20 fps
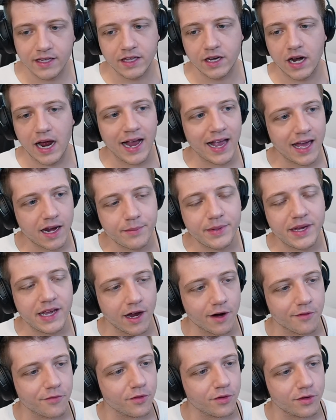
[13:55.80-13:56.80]
know, I gotta be
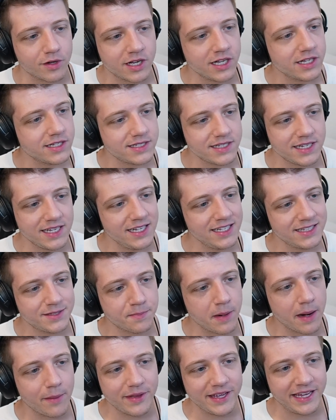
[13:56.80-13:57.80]
careful because it's
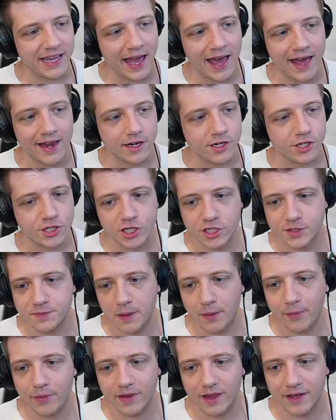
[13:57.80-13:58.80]
probably canon. She's
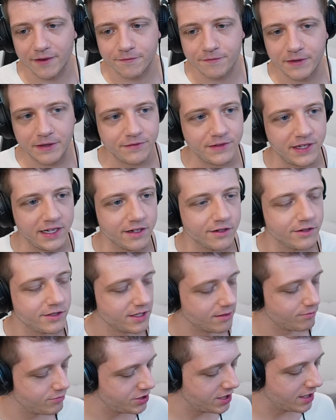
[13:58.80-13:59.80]
probably like 15 or
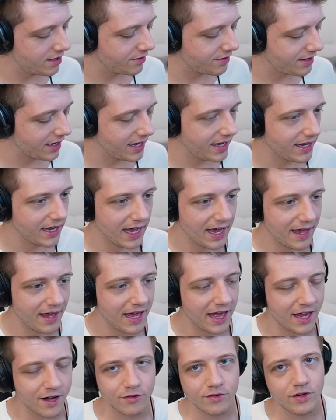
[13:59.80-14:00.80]
some shit, okay? I, I
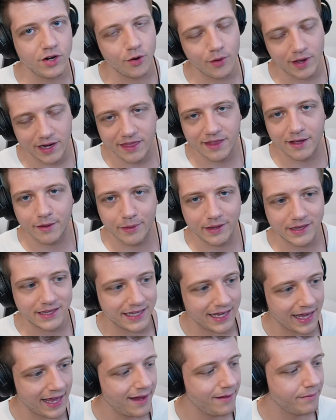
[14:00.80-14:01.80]
don't know anything about the
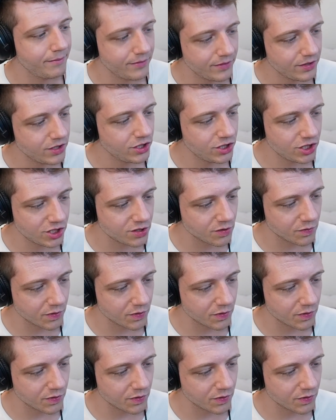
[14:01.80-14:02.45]
game, just so we're